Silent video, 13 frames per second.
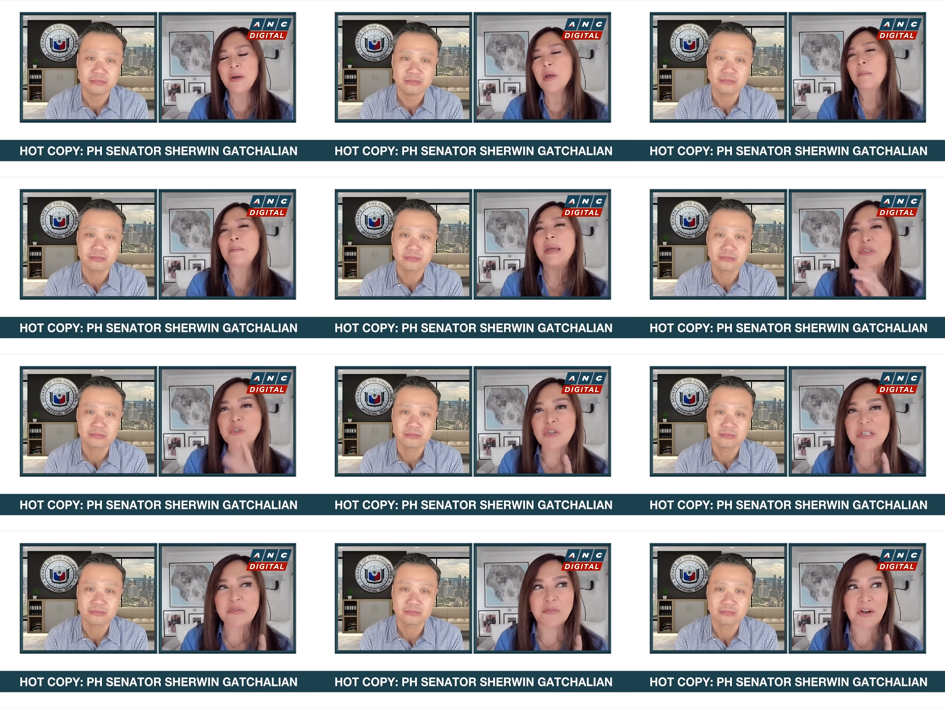Speaker 1: Because just
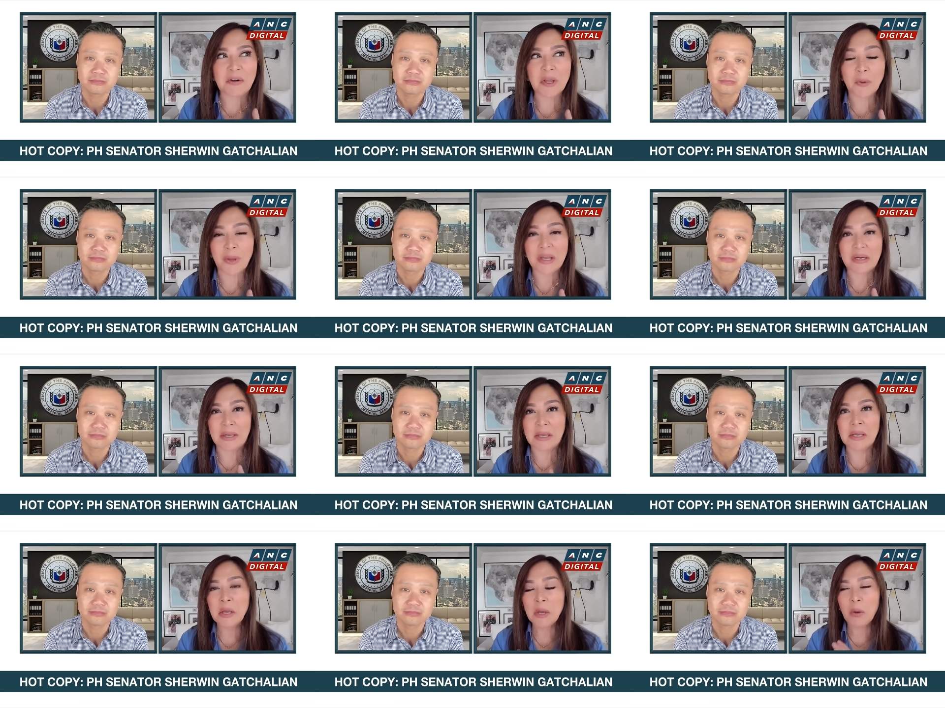very quickly,
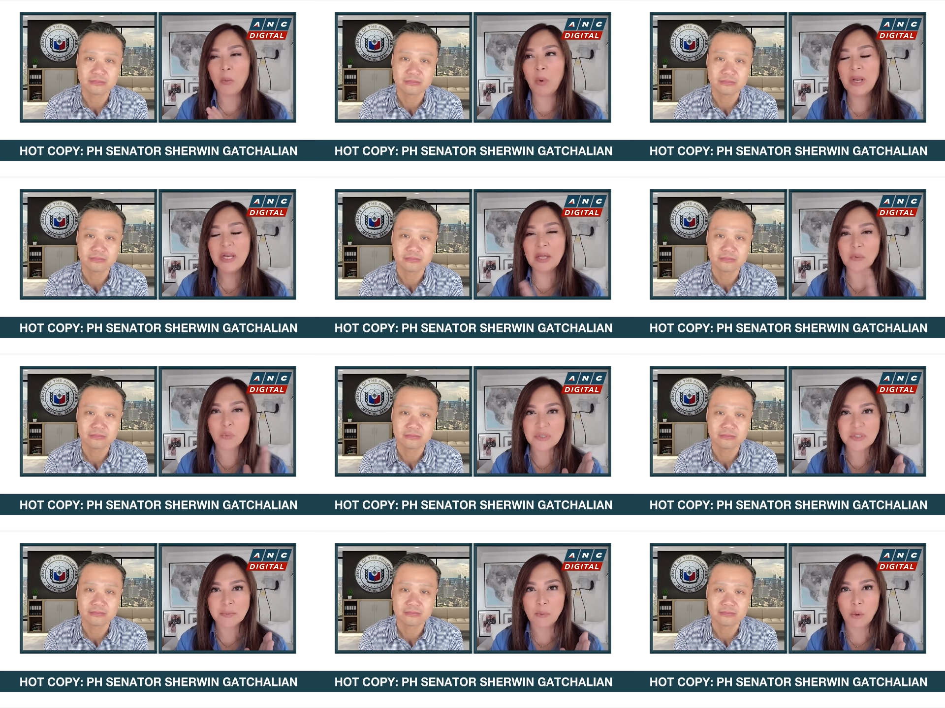when it was
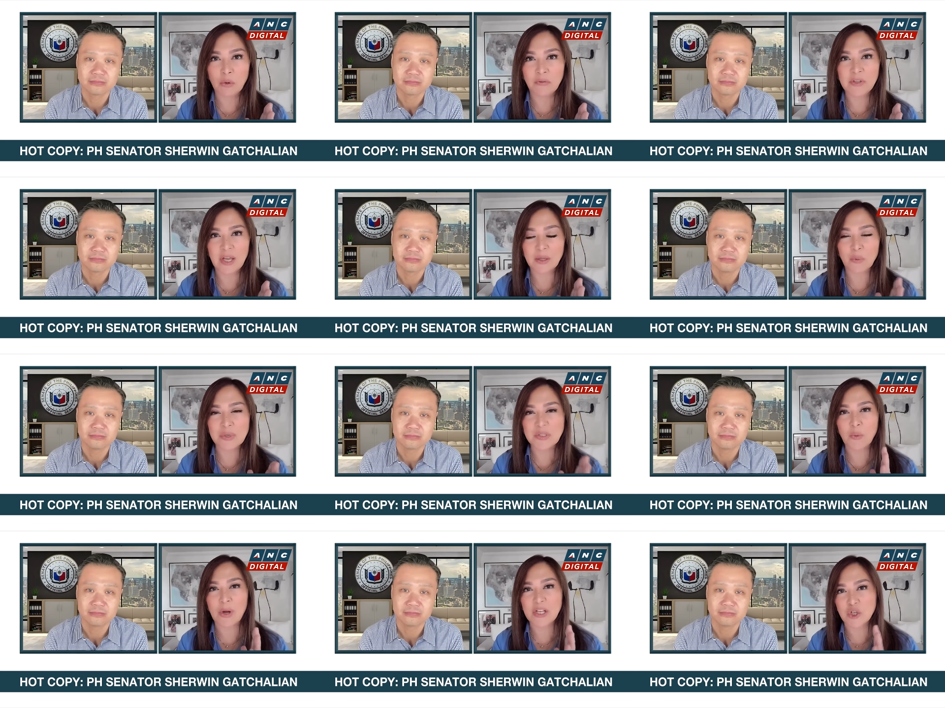moved, it was to
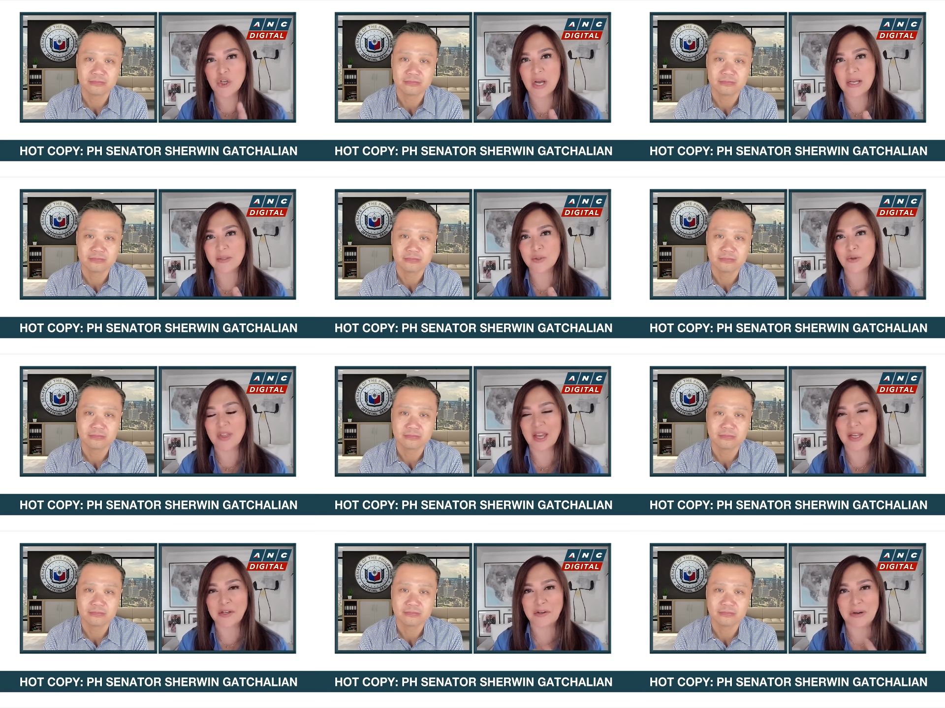adjust to the
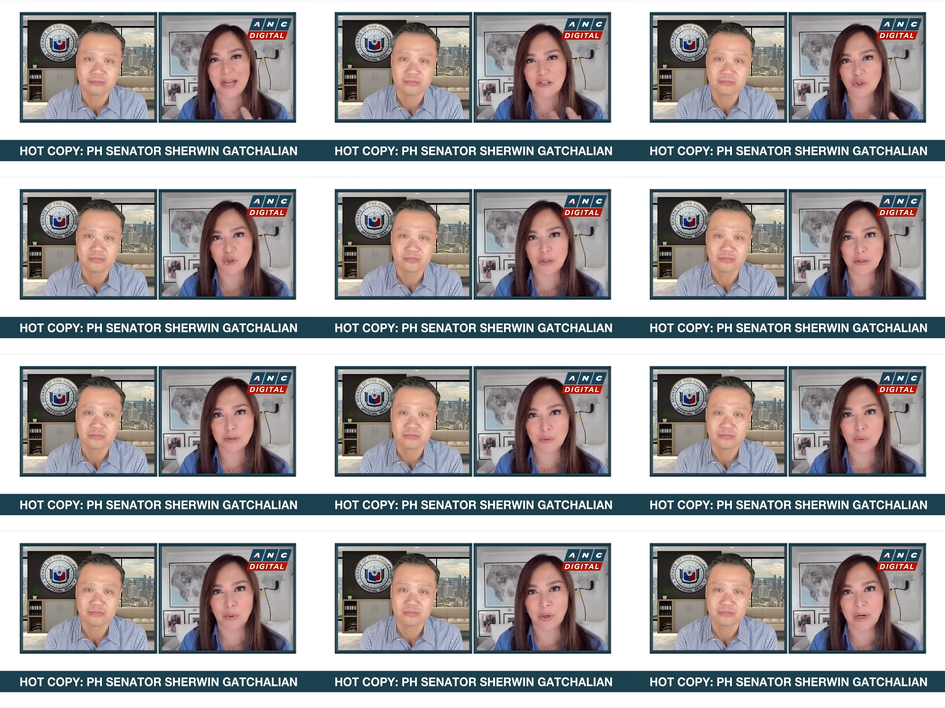international
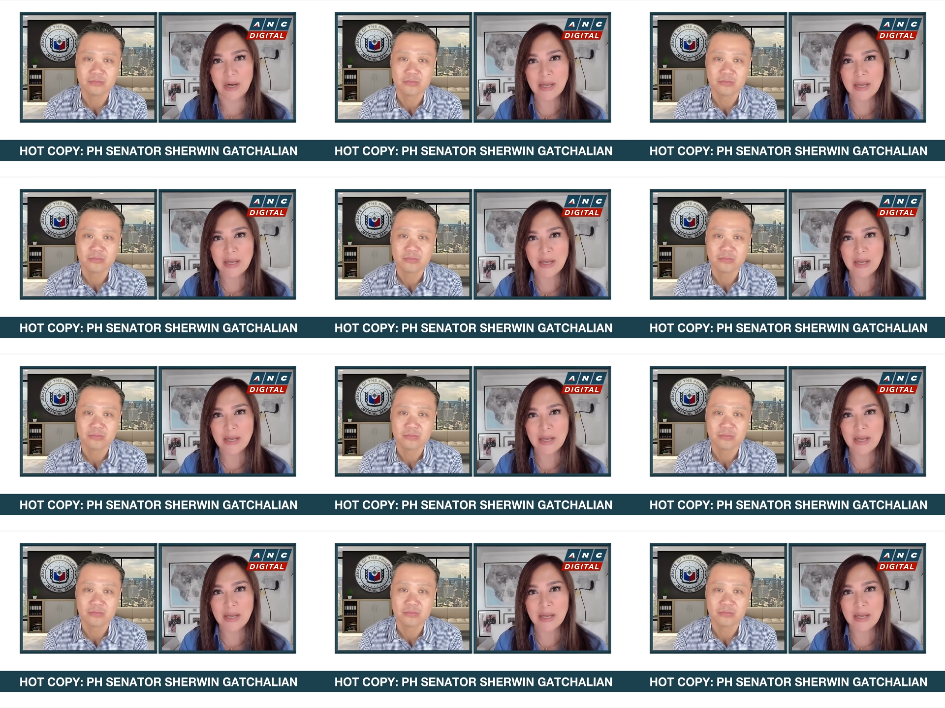school